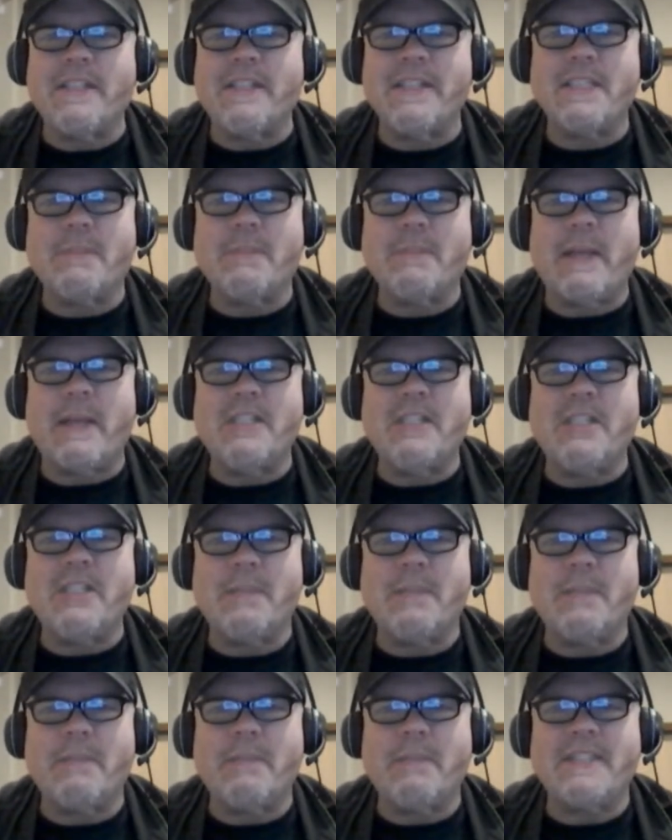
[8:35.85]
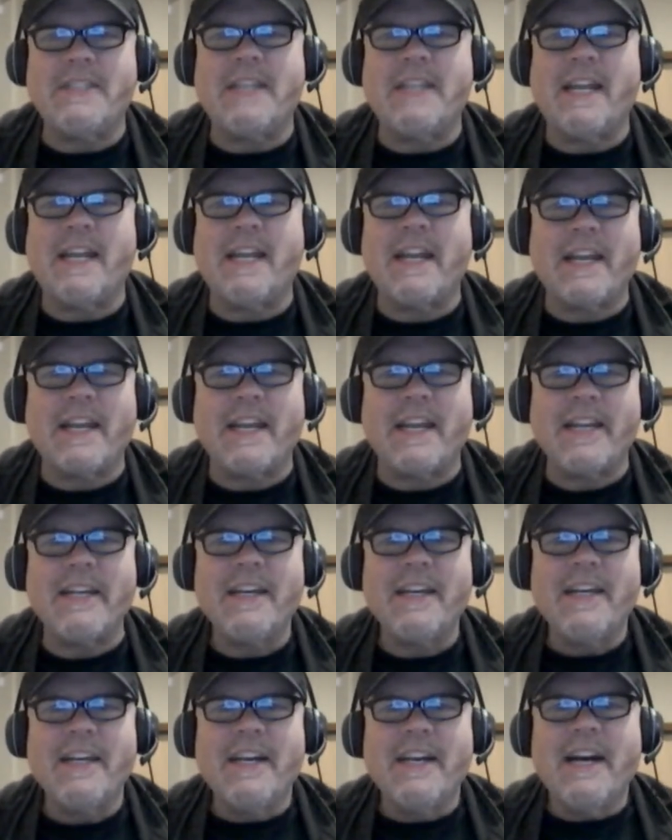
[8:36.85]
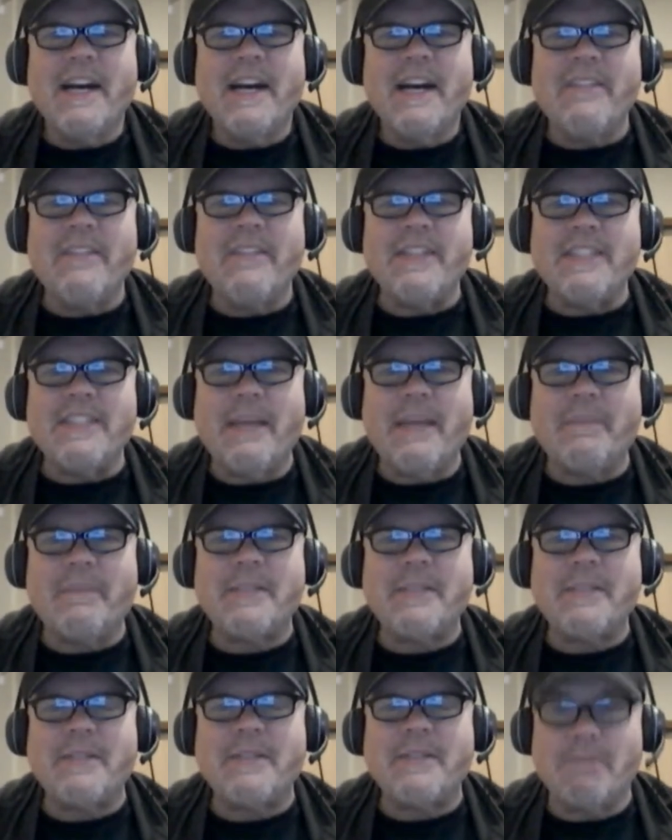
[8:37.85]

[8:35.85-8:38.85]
spaceship aesthetic of this episode.